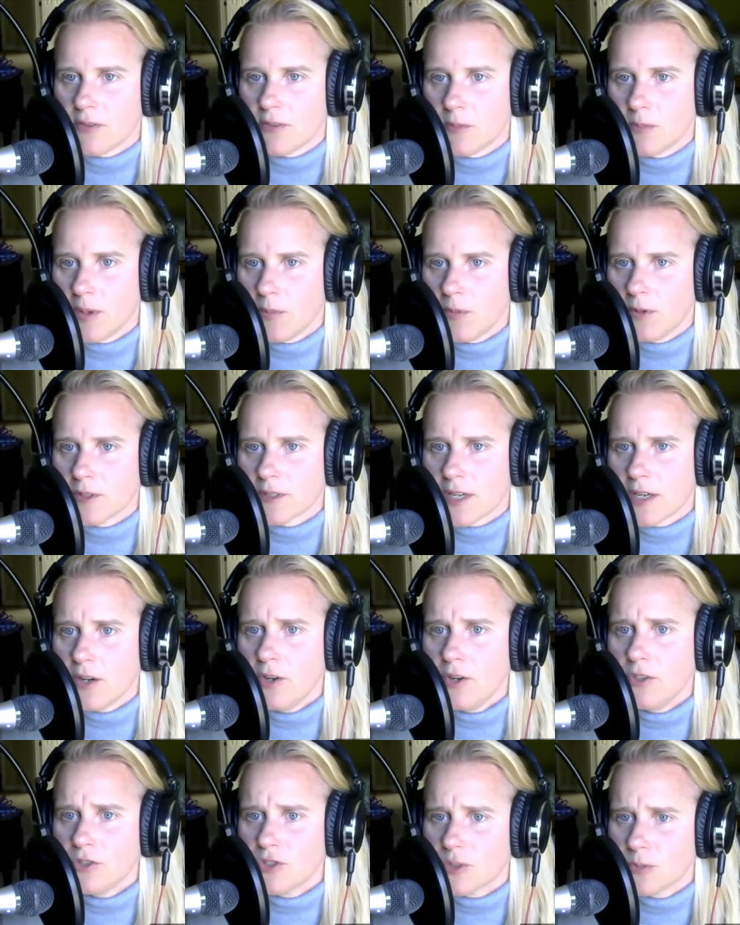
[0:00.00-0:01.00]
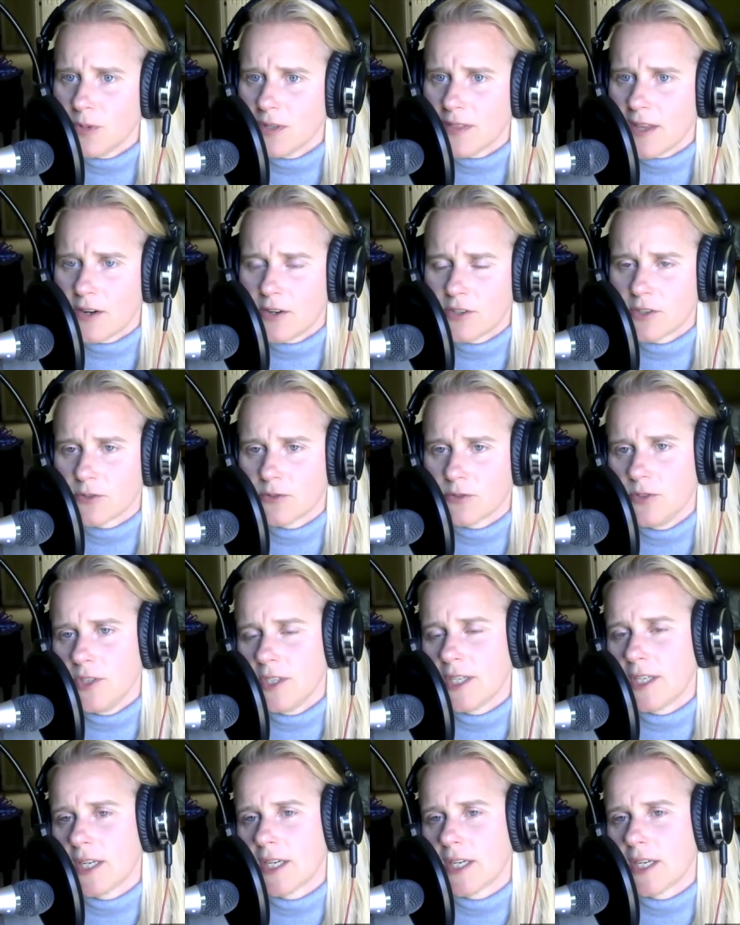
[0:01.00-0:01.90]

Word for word: And people will say, oh, you should put that on your feed.